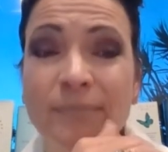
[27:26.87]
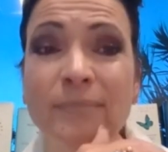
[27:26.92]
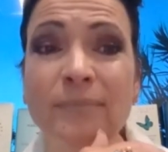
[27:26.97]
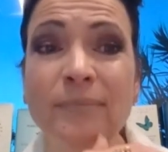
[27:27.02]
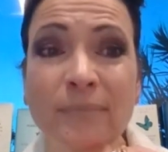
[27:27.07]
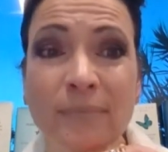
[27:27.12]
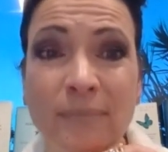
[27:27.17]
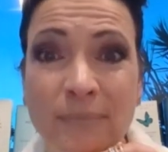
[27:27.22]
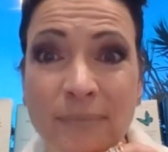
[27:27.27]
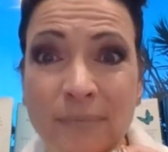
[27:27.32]

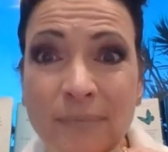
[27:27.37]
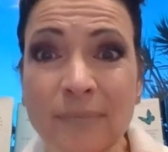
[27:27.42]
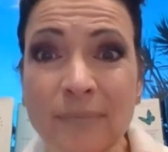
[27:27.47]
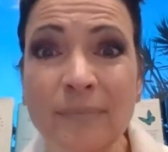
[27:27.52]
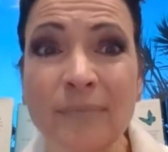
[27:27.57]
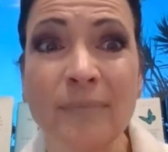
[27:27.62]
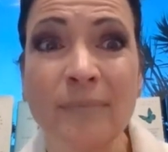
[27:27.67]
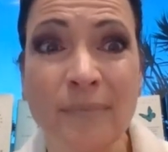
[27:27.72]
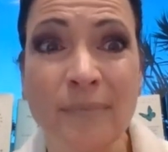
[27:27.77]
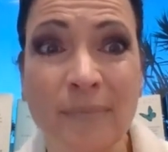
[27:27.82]

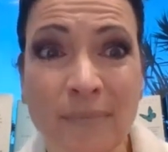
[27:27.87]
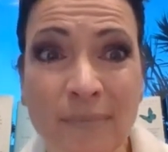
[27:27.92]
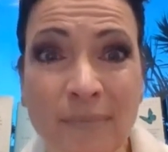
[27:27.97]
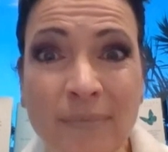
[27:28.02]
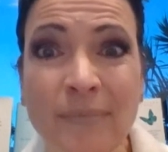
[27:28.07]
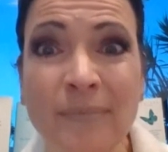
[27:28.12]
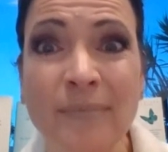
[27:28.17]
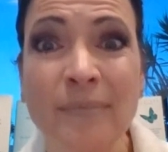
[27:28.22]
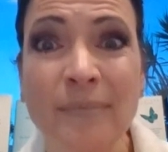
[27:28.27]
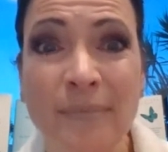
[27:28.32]

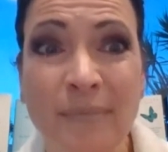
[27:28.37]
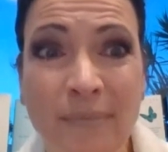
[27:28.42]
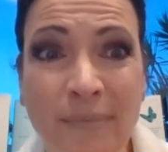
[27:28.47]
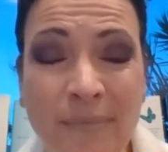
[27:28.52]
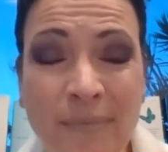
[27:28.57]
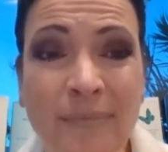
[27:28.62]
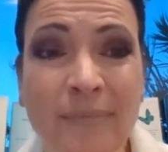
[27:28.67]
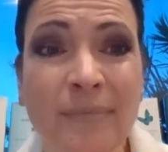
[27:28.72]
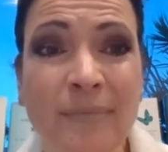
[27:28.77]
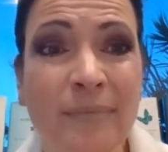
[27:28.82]

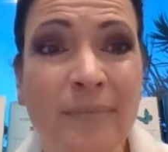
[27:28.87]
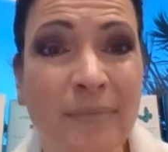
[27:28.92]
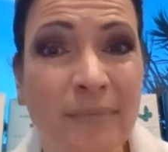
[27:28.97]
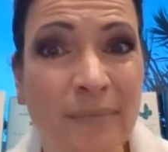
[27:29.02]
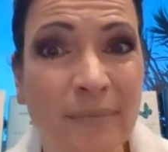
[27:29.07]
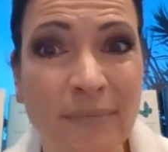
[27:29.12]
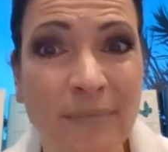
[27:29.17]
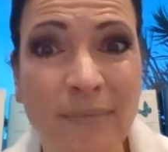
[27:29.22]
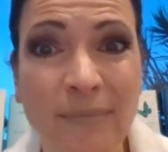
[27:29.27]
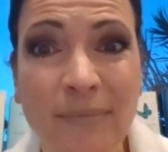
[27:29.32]

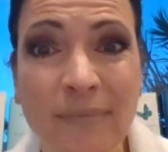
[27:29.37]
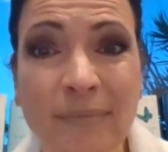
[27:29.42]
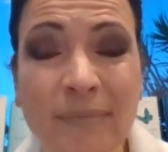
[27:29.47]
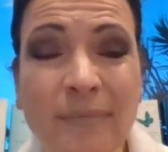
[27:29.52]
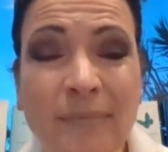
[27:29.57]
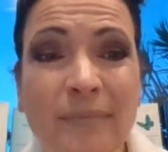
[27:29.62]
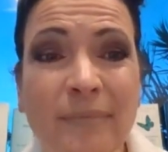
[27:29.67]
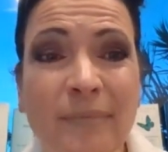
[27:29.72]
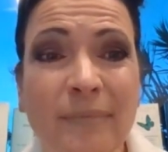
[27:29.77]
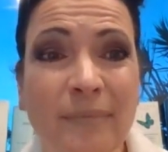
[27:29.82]

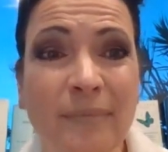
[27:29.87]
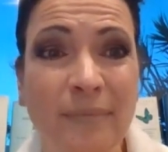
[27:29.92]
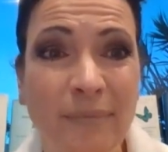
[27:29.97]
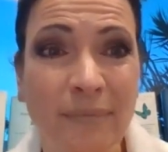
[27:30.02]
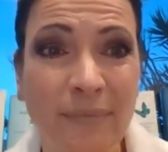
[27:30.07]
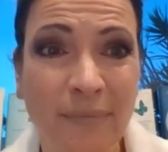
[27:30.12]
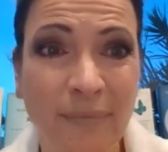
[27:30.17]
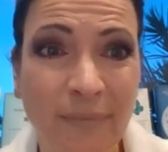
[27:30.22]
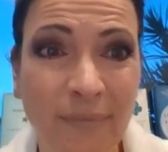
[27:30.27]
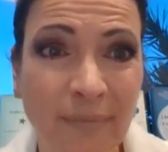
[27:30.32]

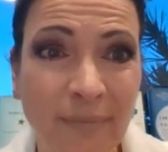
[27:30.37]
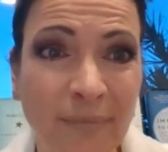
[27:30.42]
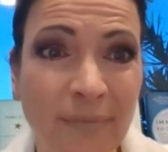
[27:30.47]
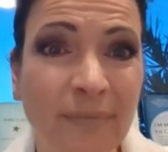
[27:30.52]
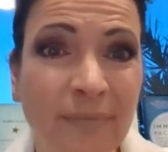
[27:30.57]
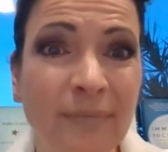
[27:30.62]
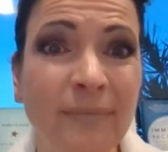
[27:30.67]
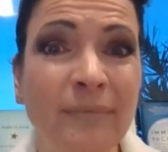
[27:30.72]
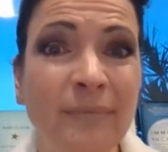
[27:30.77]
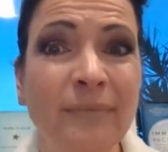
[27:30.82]

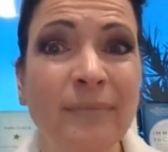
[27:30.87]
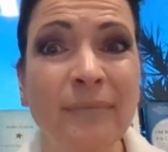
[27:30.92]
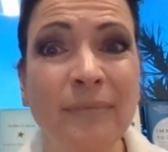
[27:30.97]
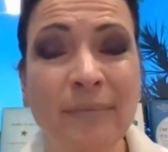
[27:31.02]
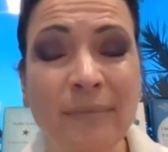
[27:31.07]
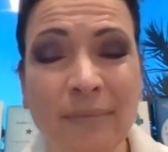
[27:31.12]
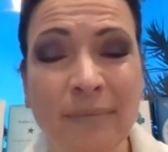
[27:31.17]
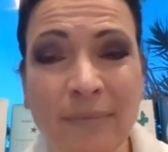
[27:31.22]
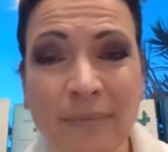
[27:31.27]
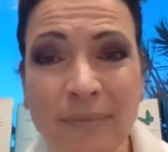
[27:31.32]

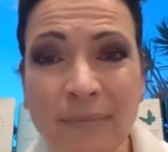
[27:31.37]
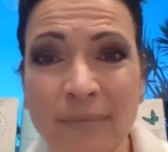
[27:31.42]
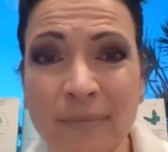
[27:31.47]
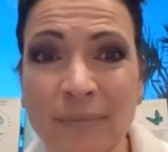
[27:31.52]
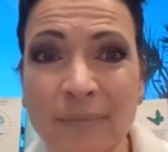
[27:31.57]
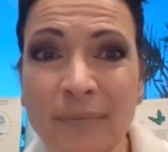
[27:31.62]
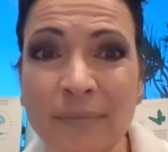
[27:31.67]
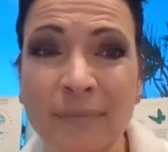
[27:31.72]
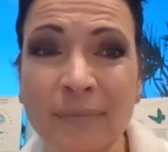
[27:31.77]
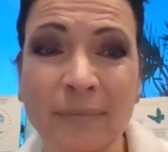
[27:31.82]

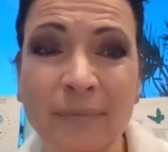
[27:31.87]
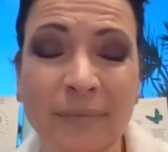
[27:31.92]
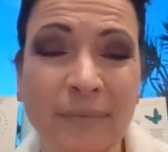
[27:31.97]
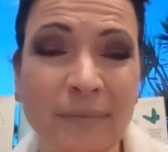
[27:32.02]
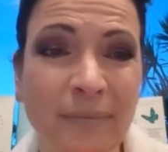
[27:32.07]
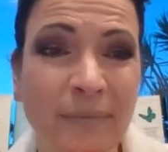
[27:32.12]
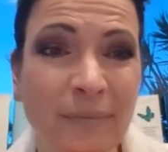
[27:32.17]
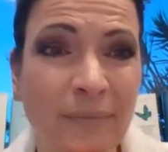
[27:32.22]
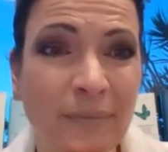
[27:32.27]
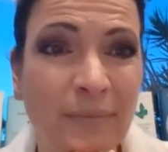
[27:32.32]

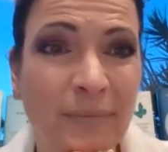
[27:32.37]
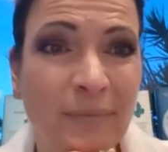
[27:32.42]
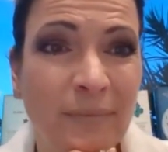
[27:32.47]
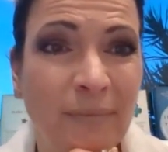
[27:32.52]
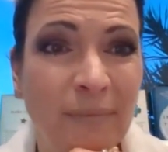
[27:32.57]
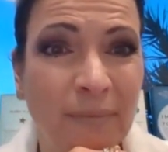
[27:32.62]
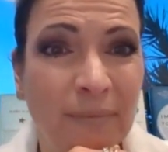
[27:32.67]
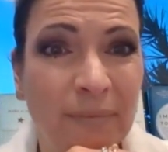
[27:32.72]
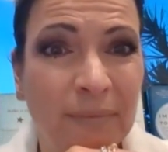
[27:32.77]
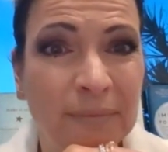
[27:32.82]

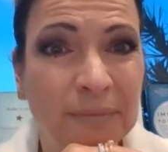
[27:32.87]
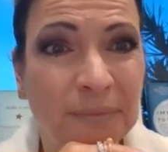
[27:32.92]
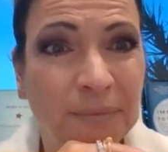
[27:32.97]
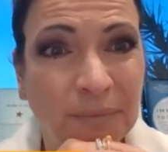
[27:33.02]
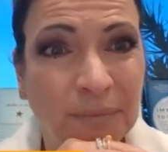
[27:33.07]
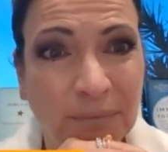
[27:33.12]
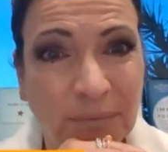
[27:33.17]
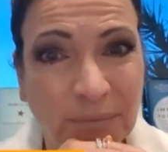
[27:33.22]
The person shown says nothing.